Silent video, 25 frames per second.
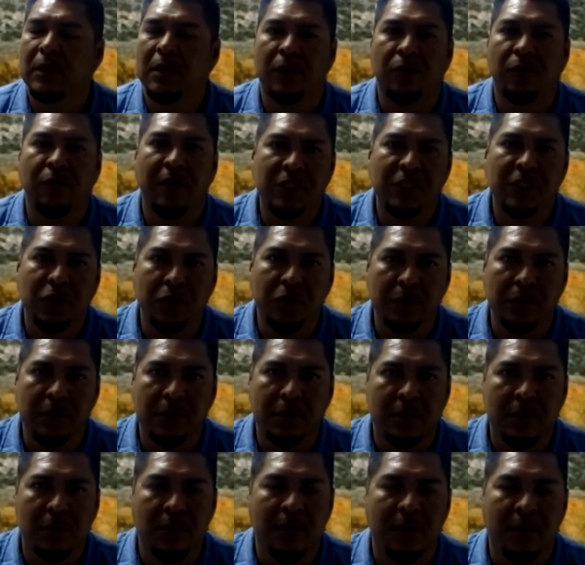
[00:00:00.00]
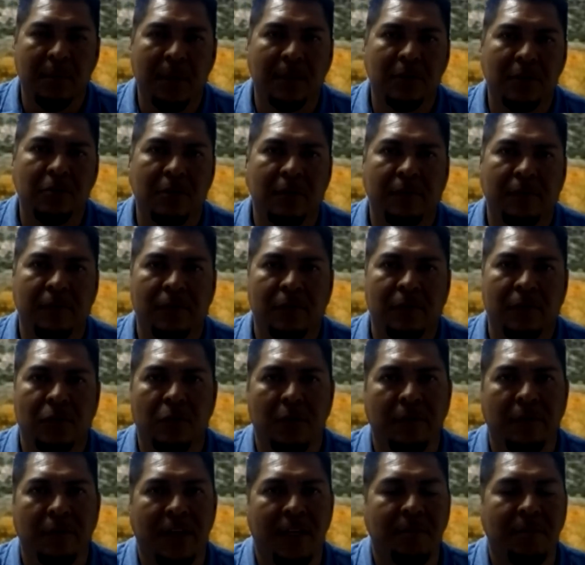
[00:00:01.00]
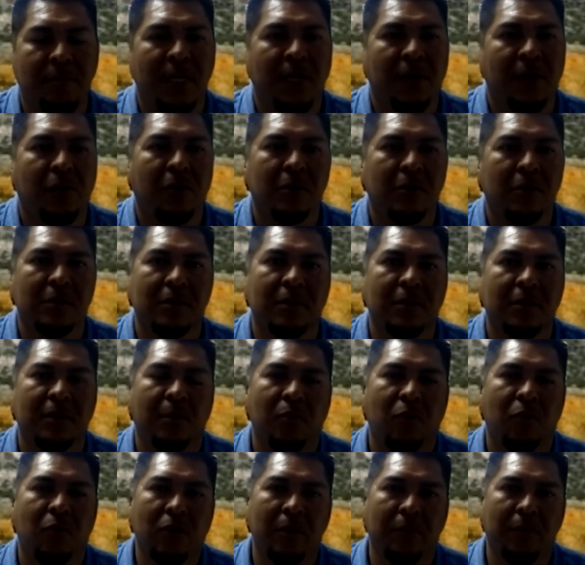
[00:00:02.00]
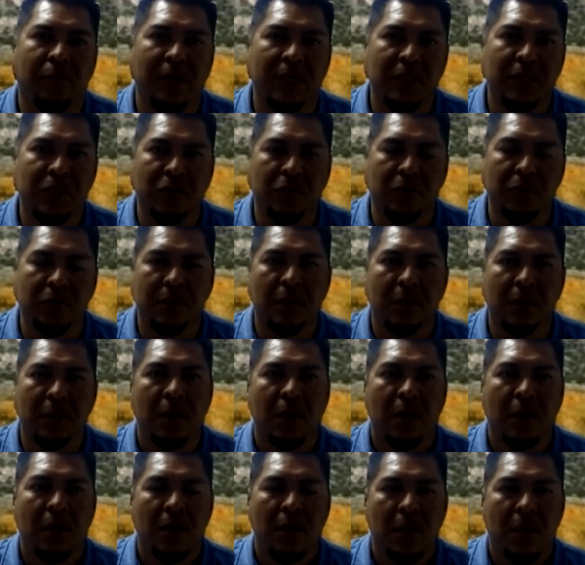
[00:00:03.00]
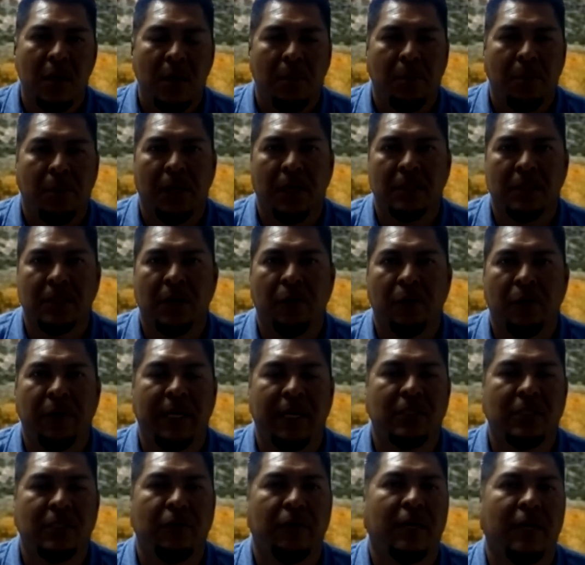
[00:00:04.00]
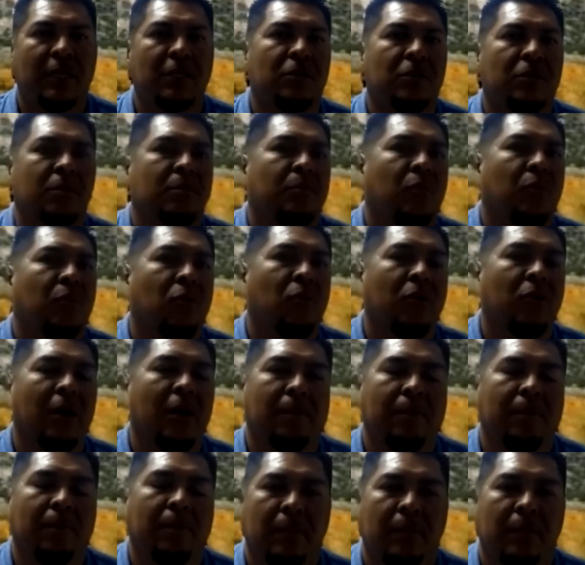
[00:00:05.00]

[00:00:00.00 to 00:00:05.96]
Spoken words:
Thresholds. So I'm not too sure if anybody knows the program Thresholds, but it's a reintervention program